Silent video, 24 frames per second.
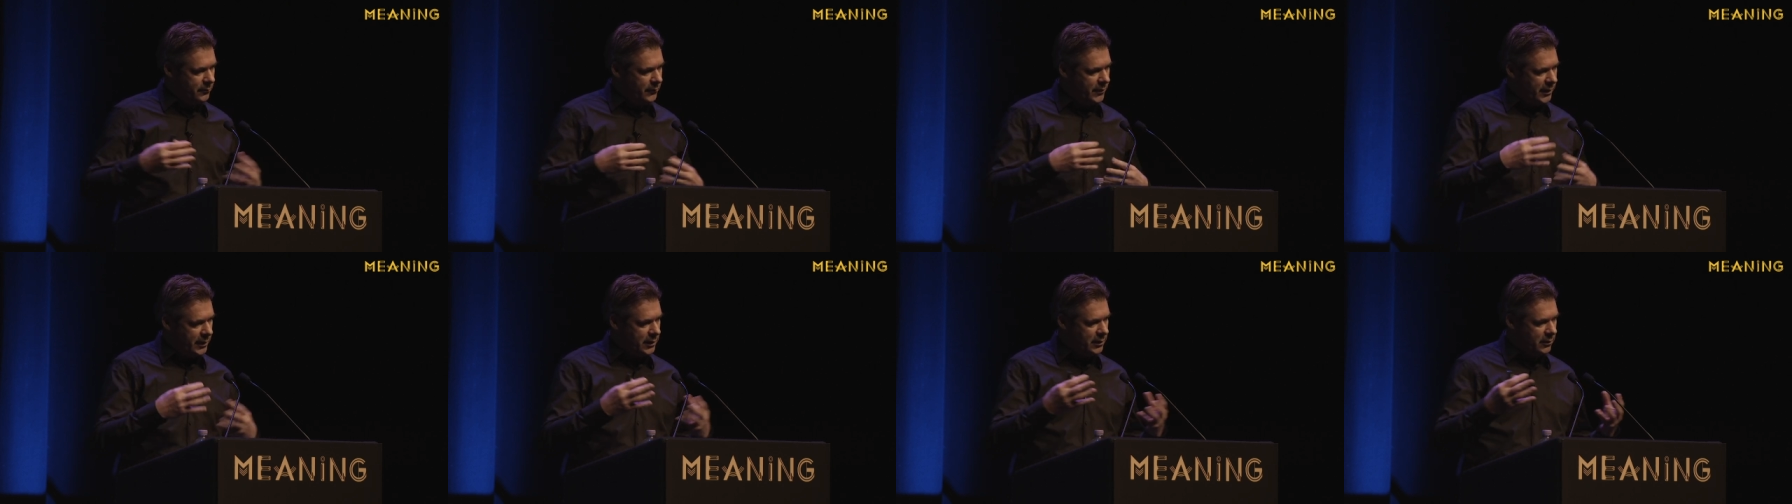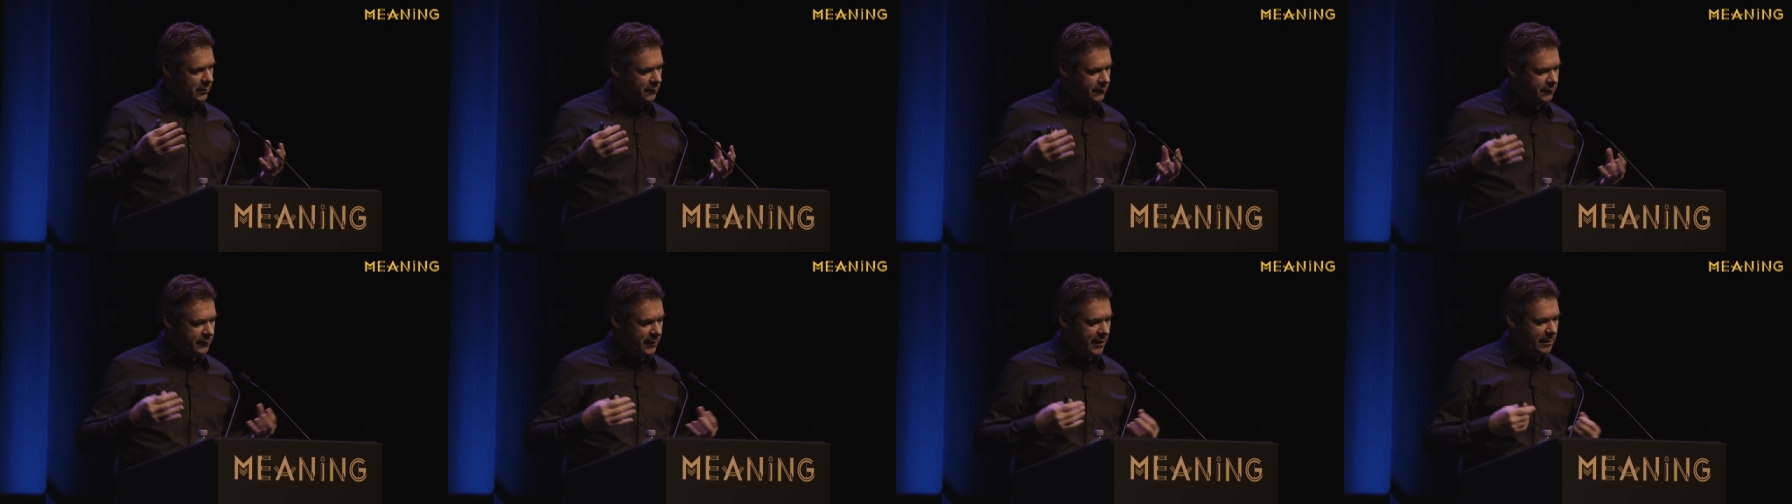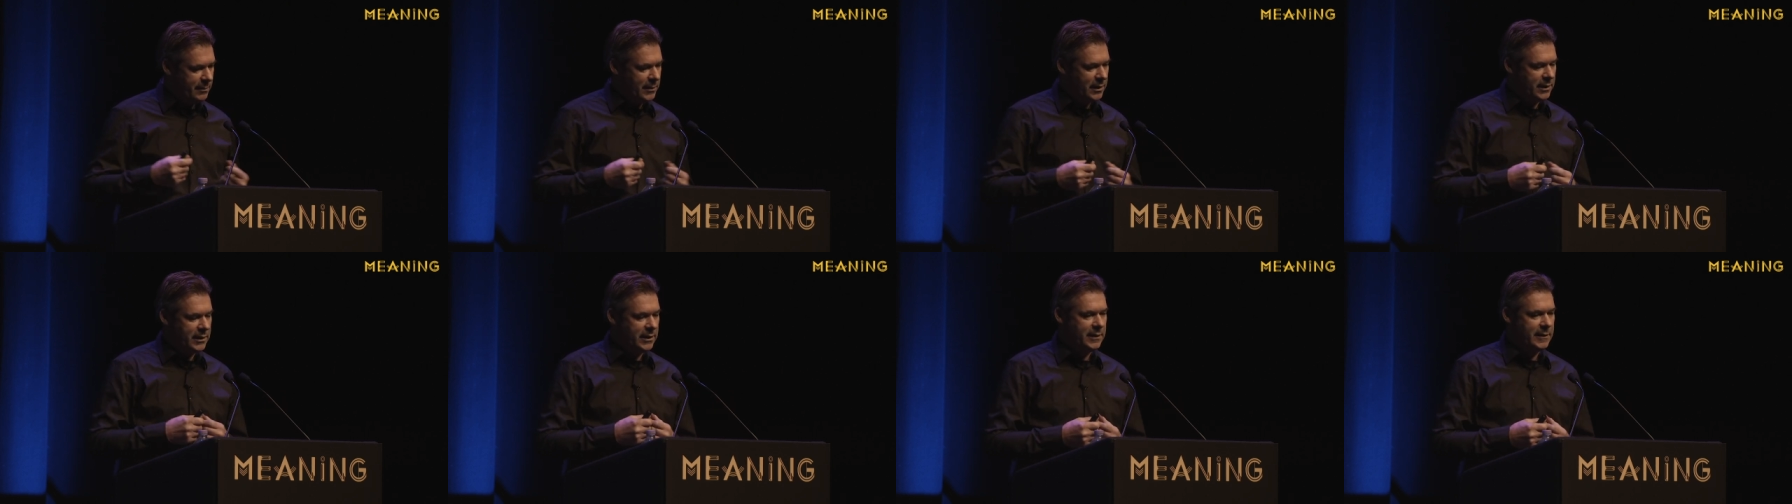with your
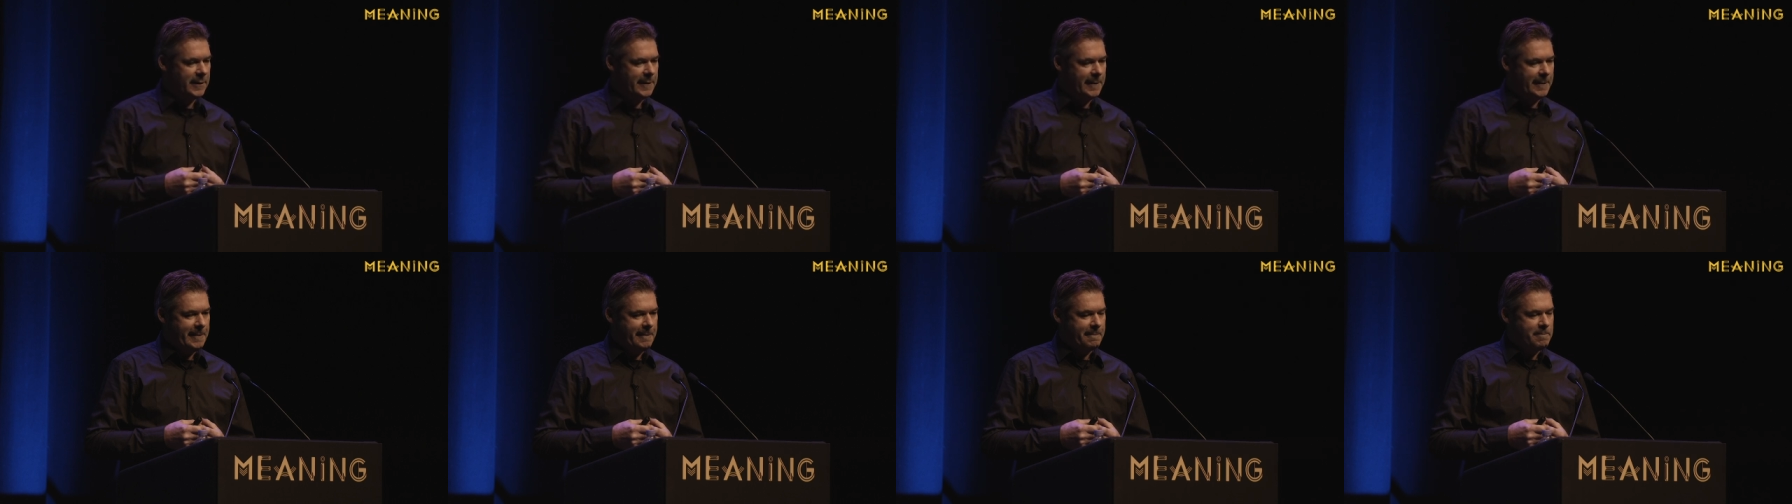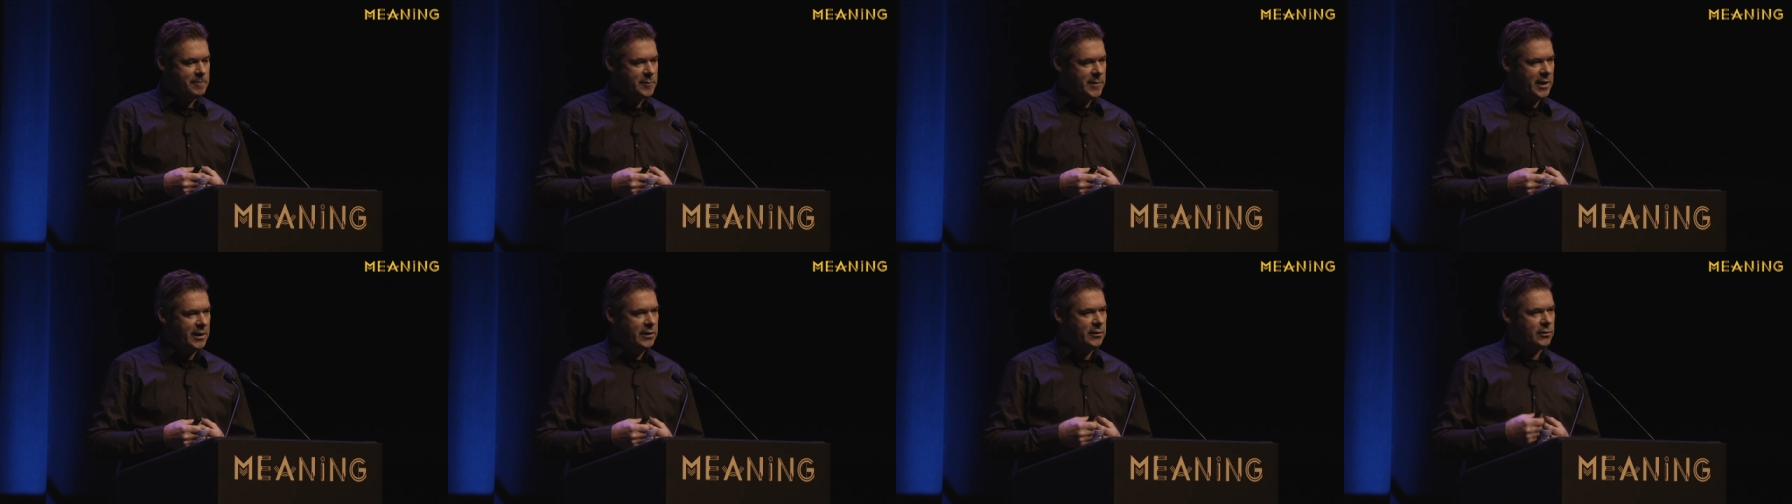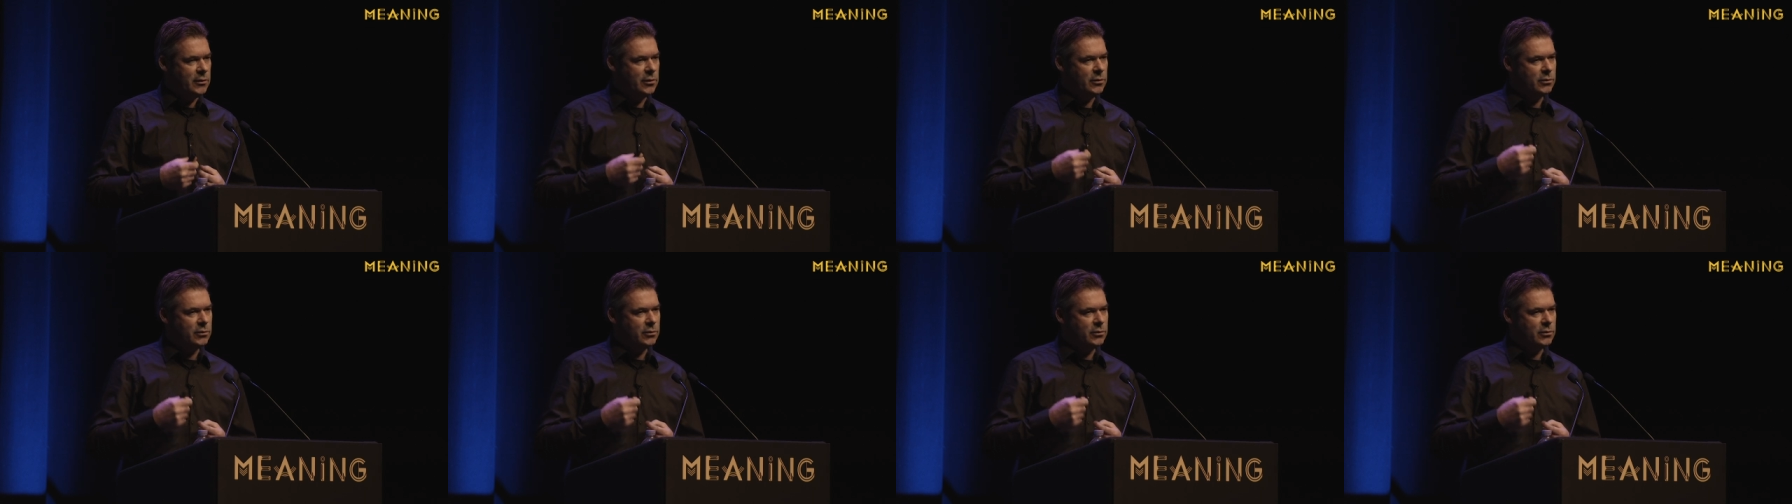family, then you